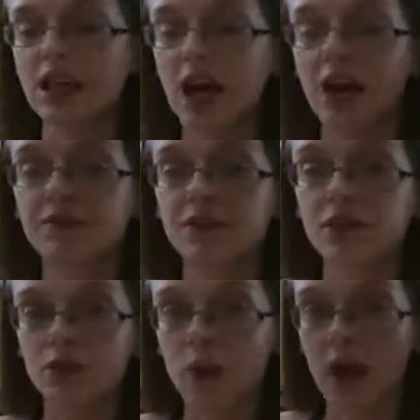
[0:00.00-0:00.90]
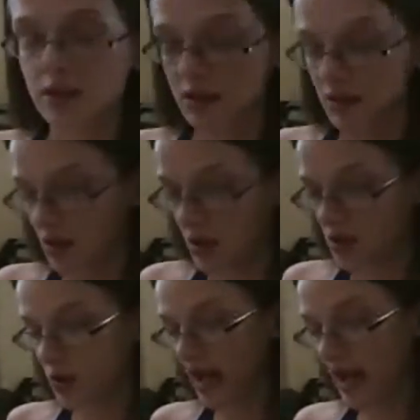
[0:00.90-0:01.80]
your canvas as well.
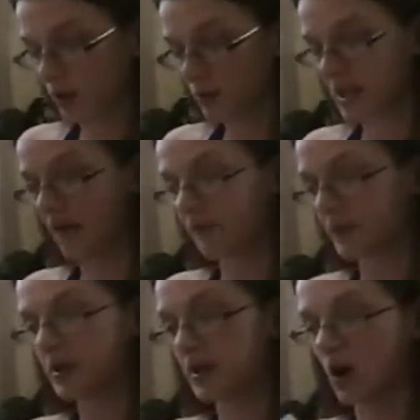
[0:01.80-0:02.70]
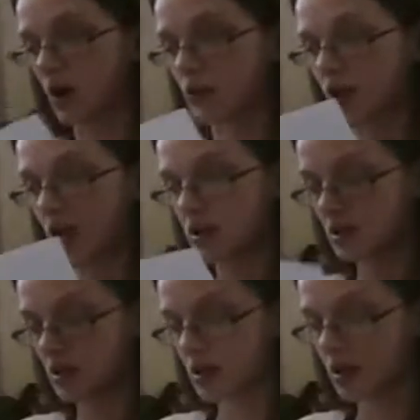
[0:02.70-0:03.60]
So it helps to have them in order
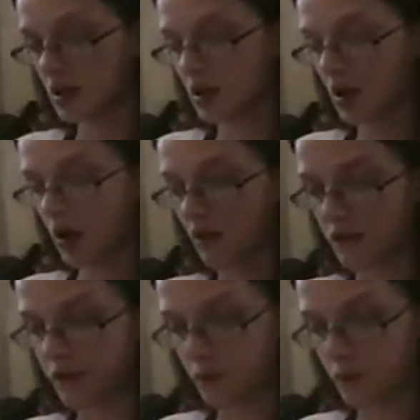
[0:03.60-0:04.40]
of